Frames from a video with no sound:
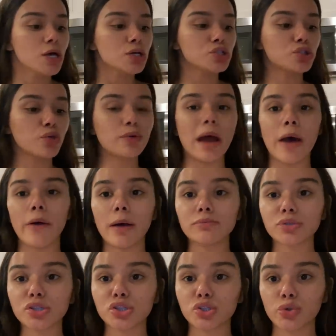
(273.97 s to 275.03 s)
So now I'm
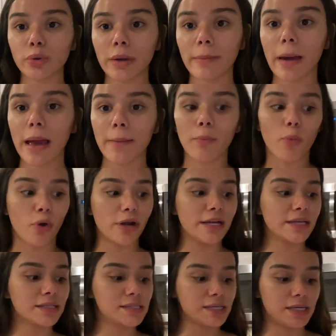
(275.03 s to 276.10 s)
just doing my
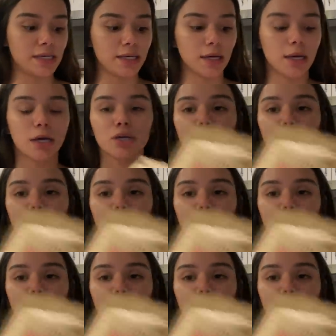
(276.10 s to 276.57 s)
morning tea.